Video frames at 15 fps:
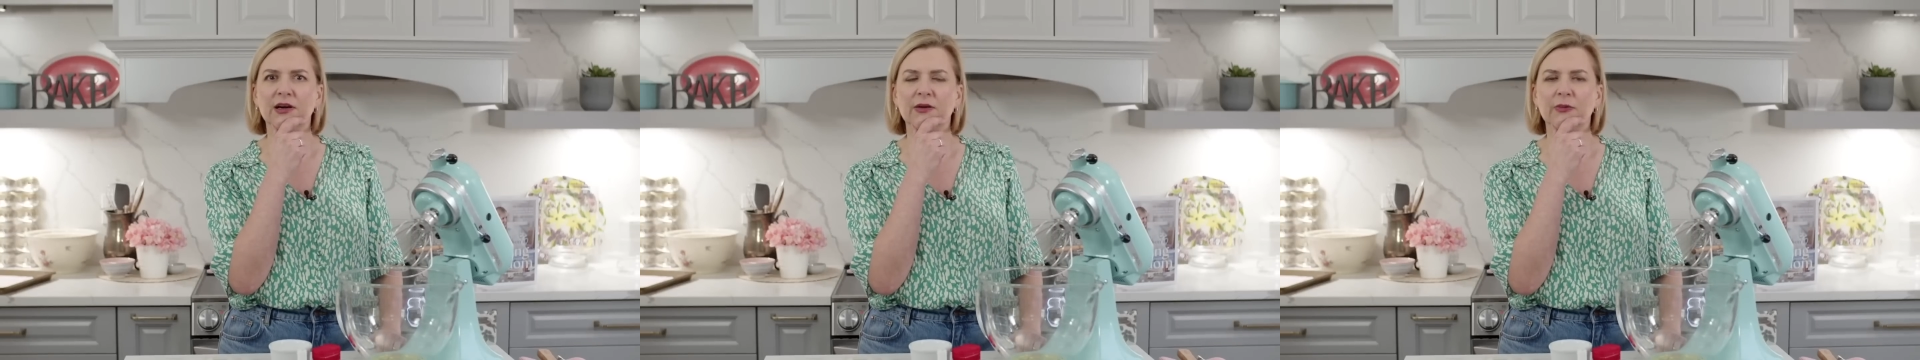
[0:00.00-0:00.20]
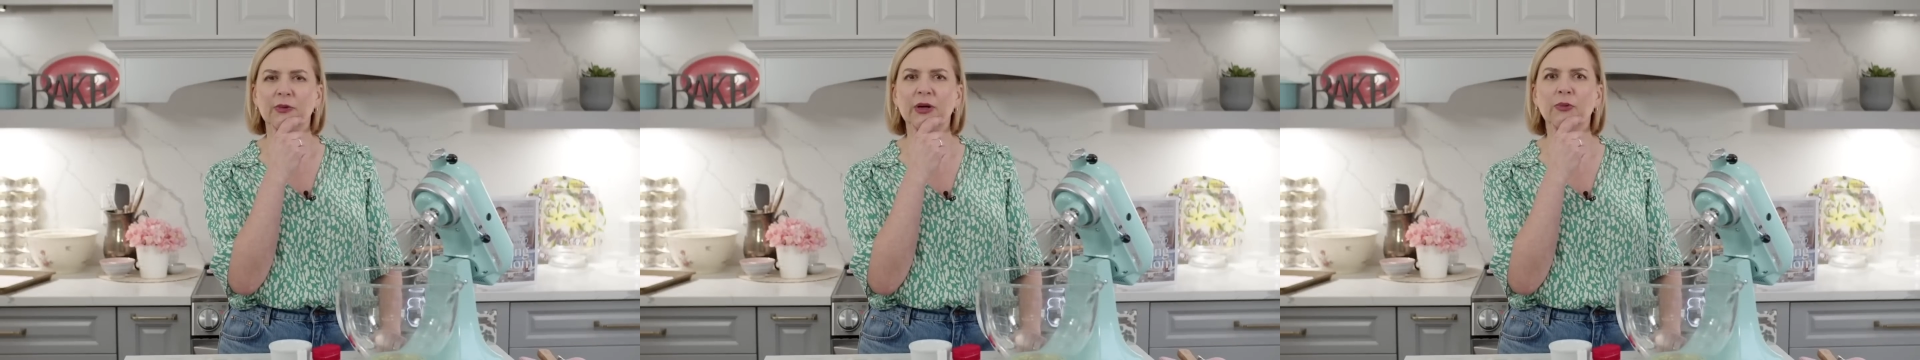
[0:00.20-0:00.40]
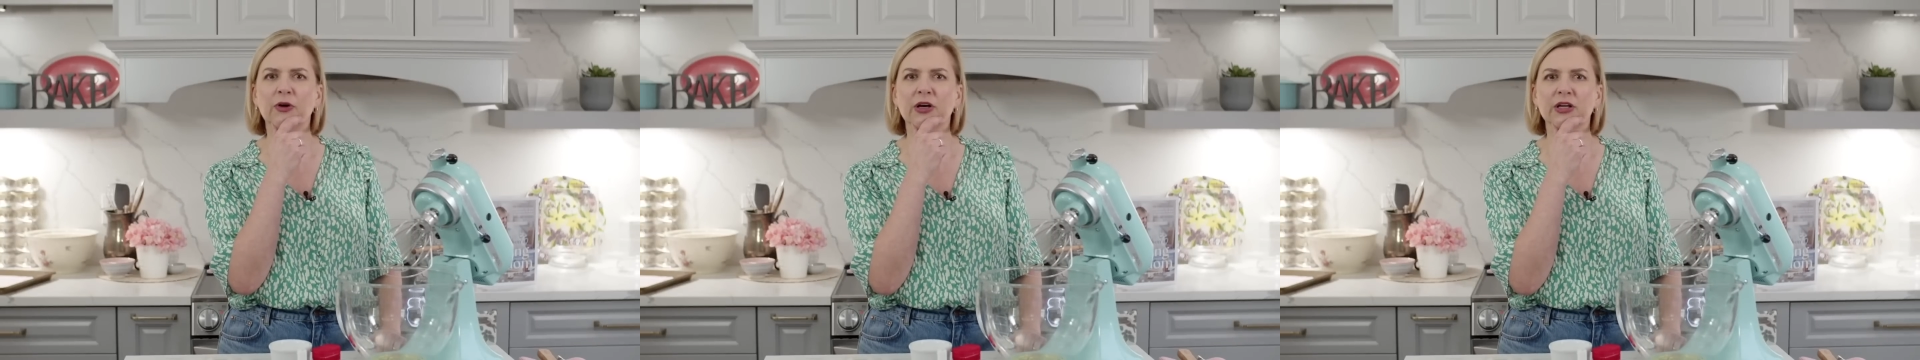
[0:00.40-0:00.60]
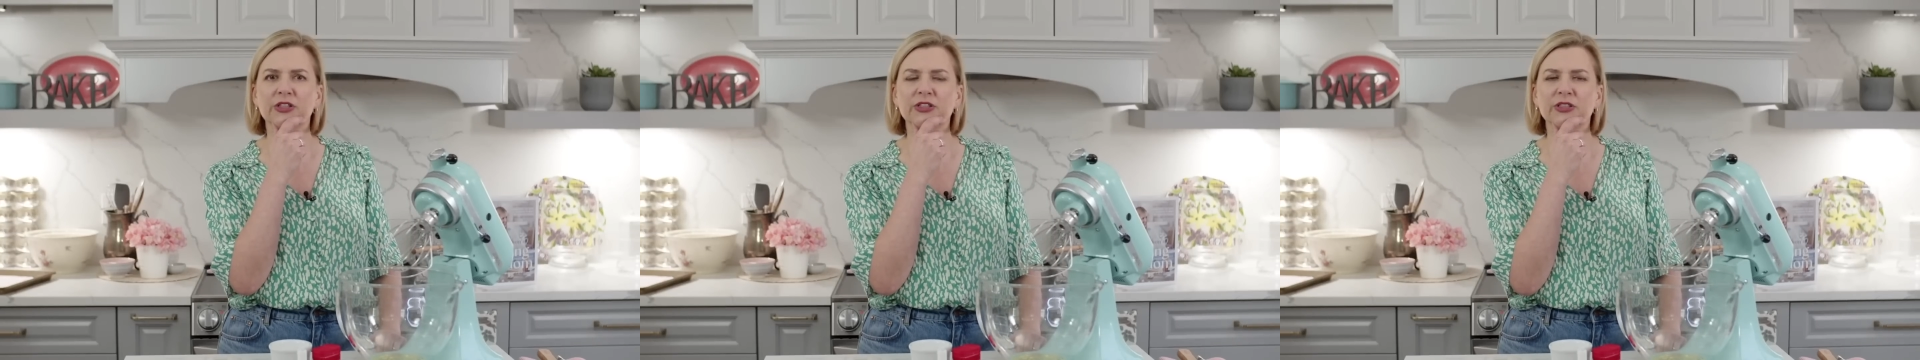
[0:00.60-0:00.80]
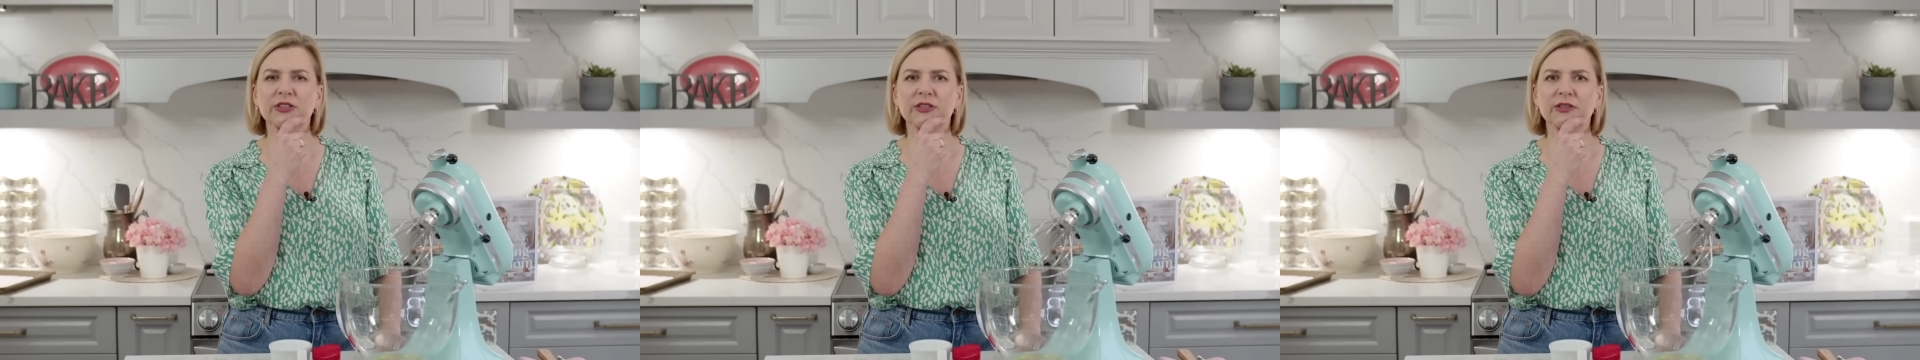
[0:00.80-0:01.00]
We
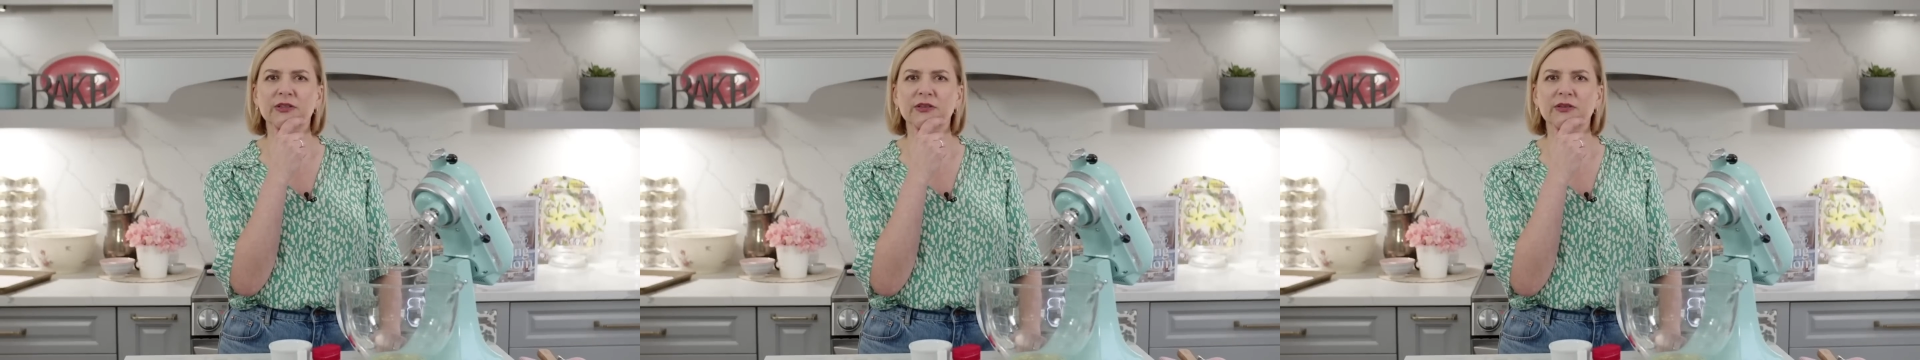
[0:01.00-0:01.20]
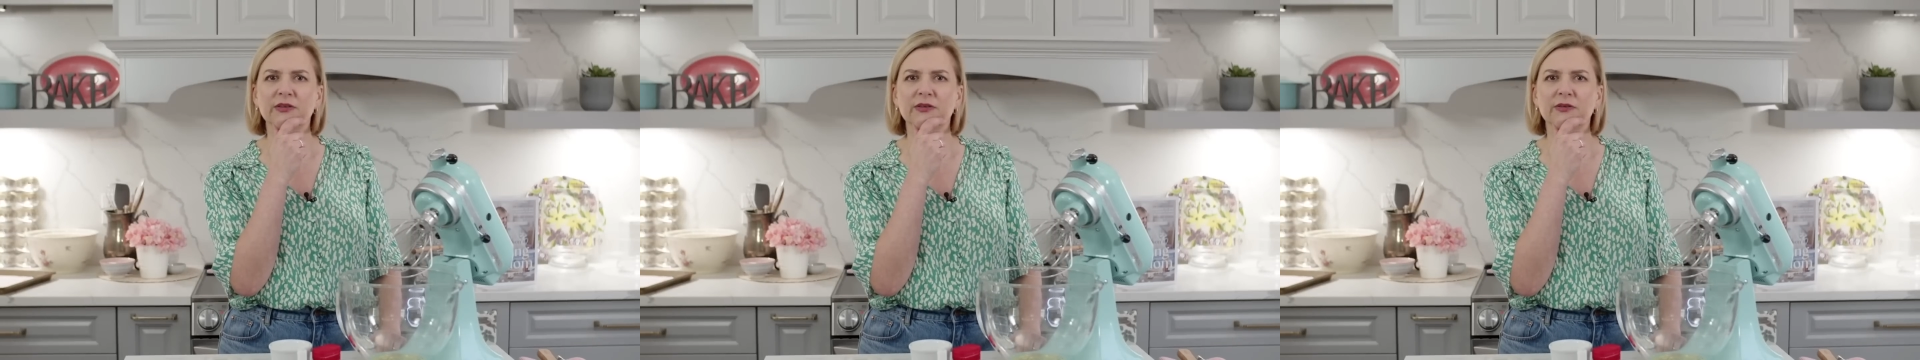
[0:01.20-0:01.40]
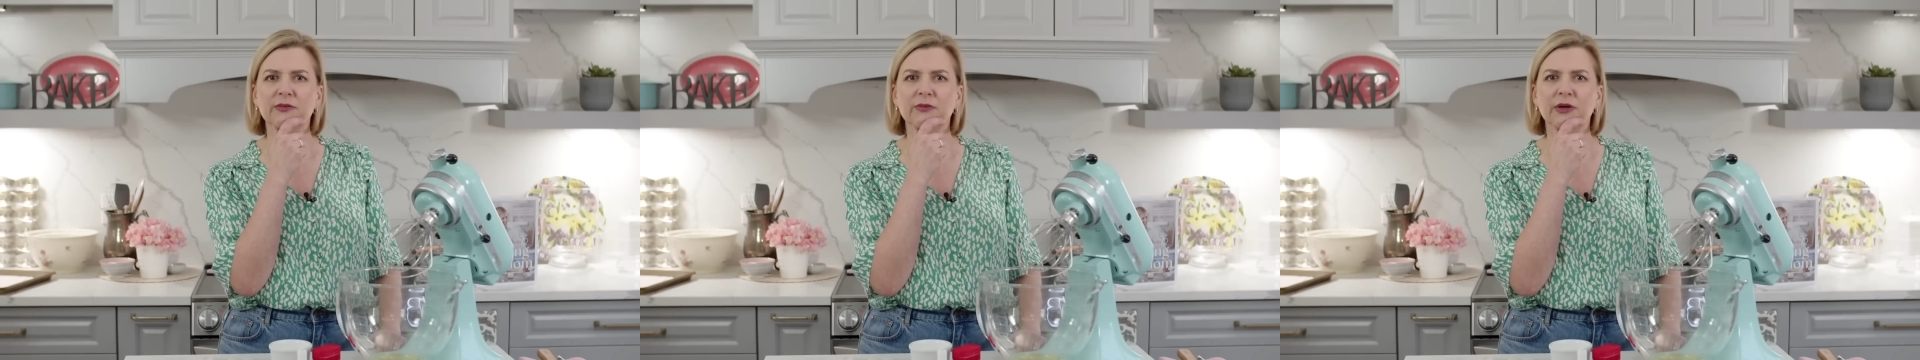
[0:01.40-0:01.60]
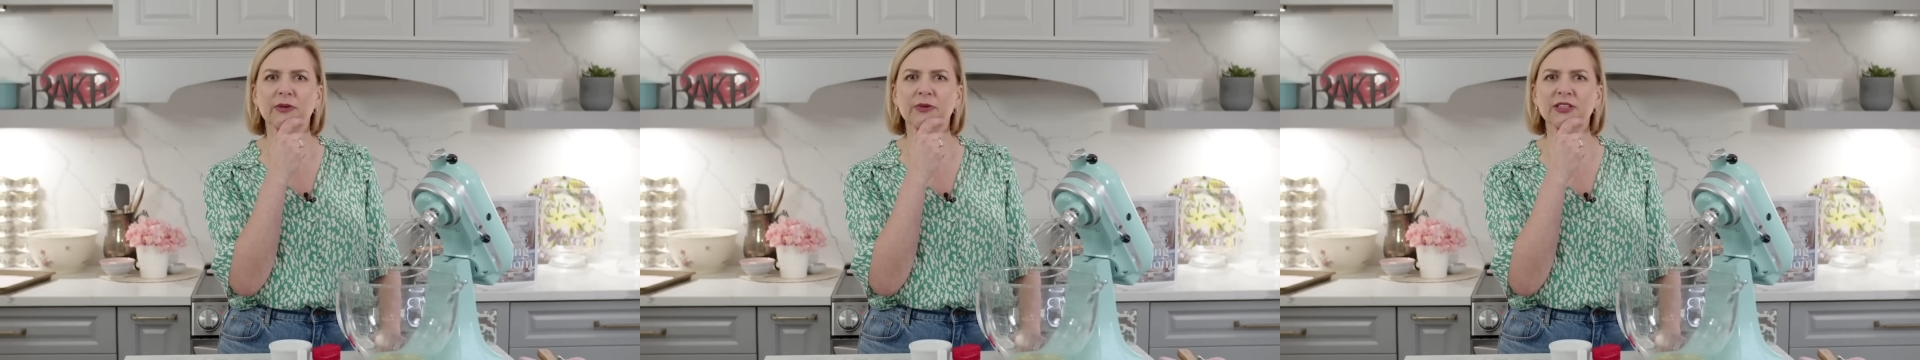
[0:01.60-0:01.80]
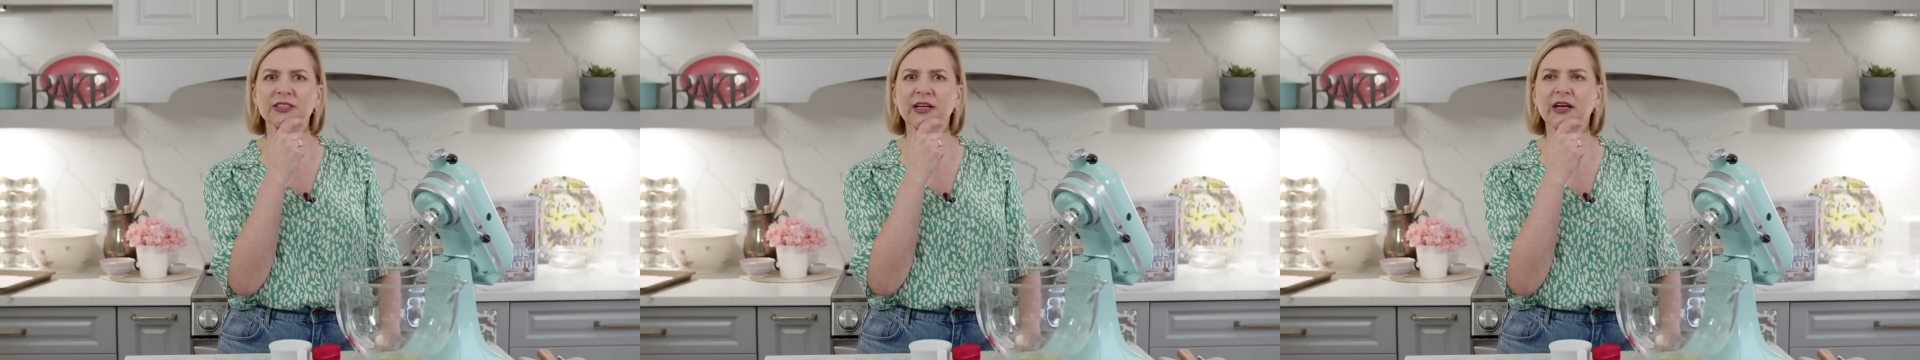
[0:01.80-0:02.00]
worked. Where
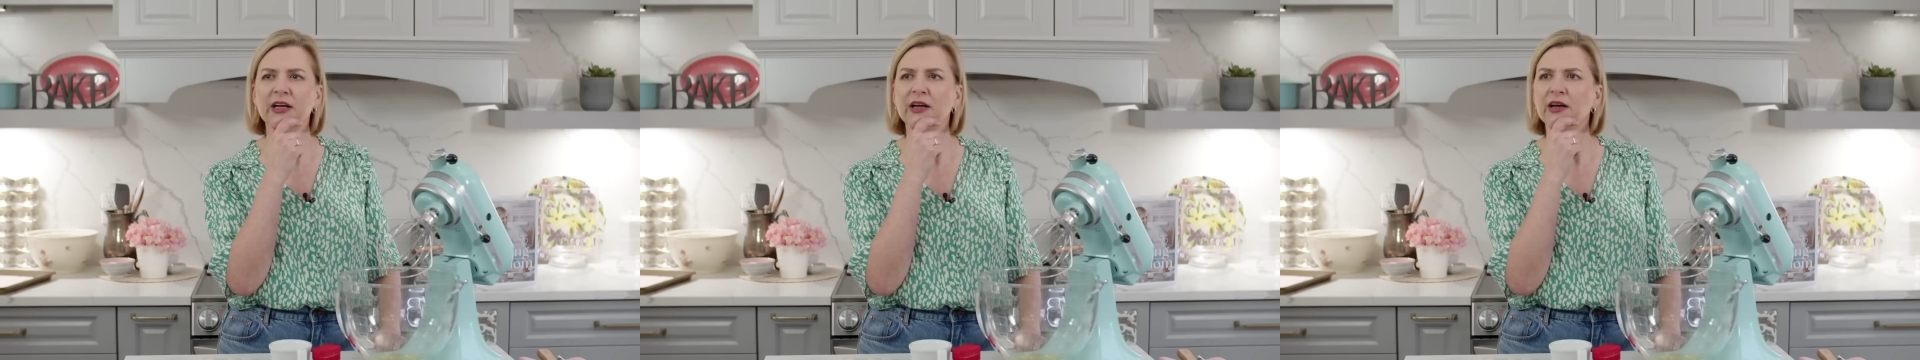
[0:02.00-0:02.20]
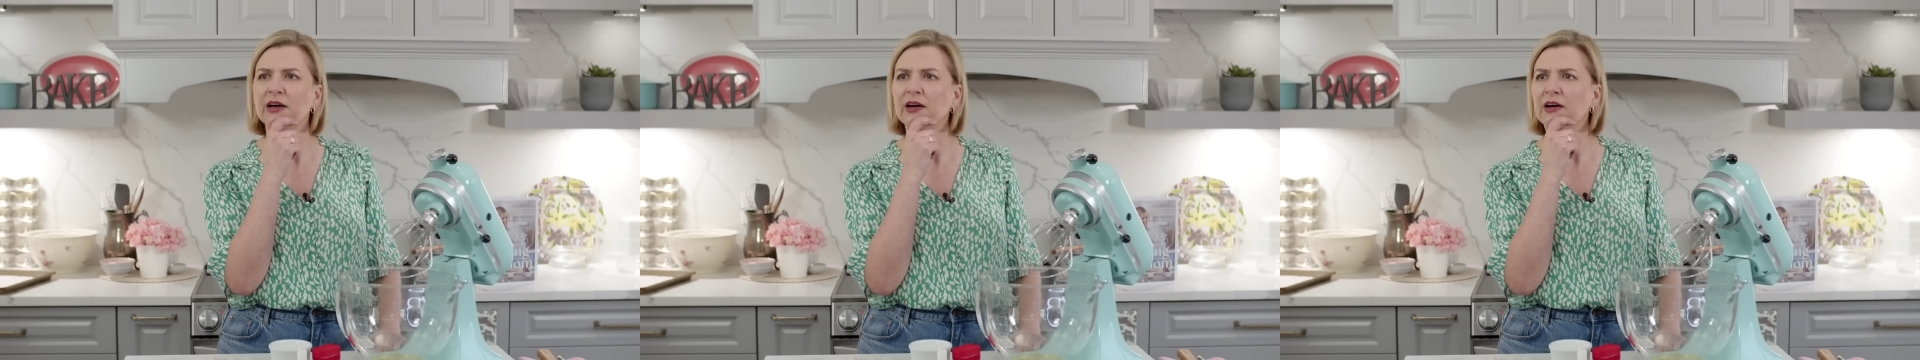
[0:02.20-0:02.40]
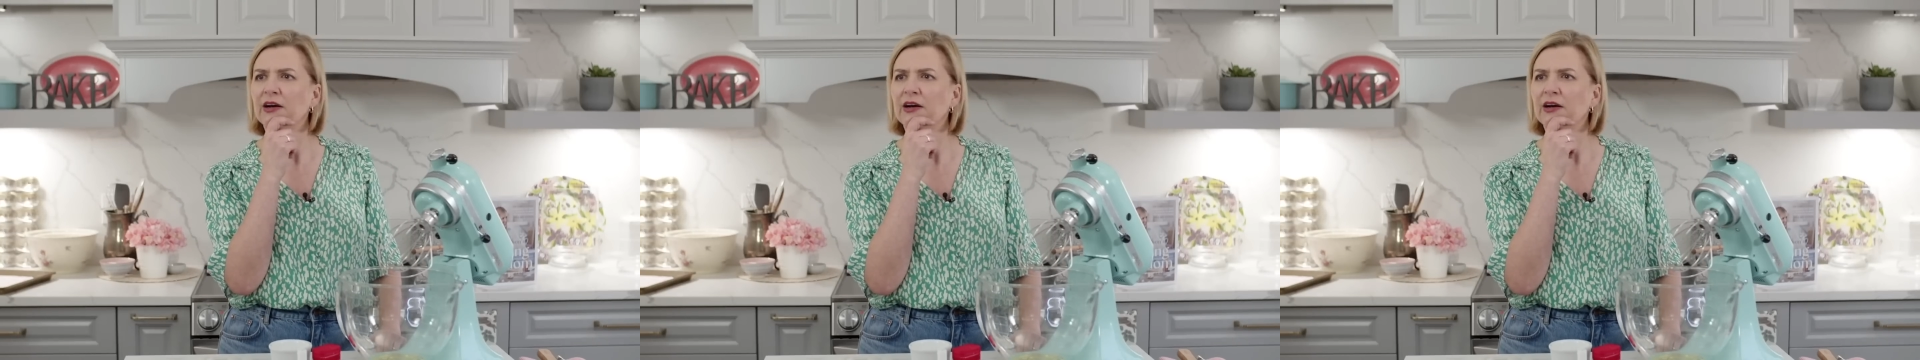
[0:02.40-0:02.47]
was I?